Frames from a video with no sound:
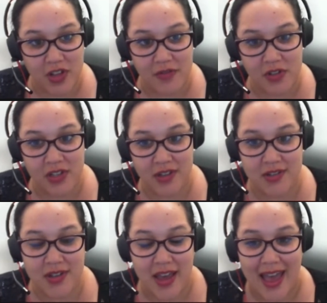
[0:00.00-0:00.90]
level
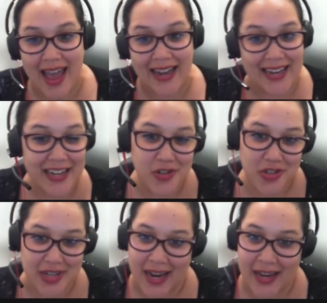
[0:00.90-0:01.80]
is. At each
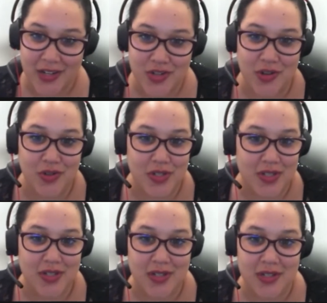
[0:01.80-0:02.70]
stage, there's
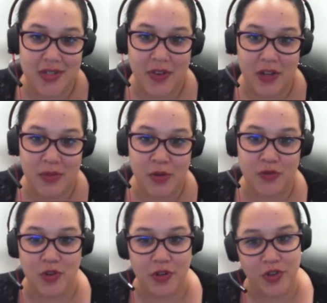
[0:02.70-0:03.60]
assistance available
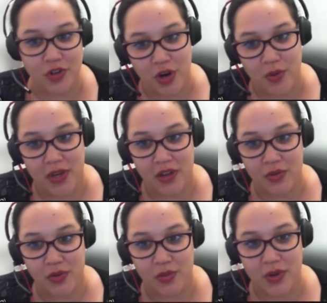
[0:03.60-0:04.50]
for if you're going
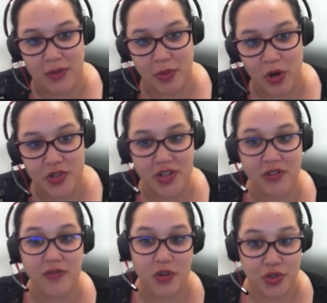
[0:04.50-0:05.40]
through in
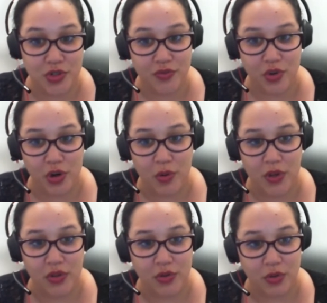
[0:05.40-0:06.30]
person versus if you're
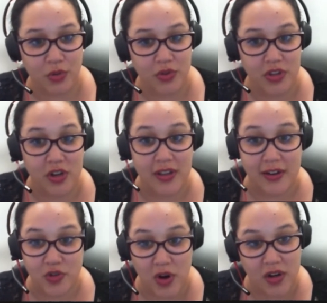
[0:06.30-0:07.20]
going through the
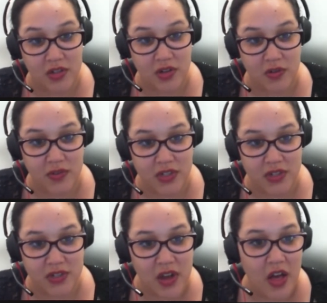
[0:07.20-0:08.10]
electronic
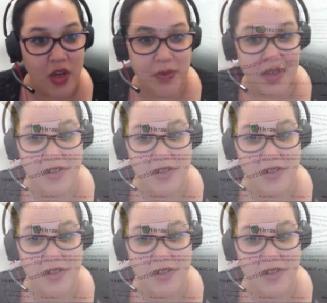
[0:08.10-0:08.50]
services. We have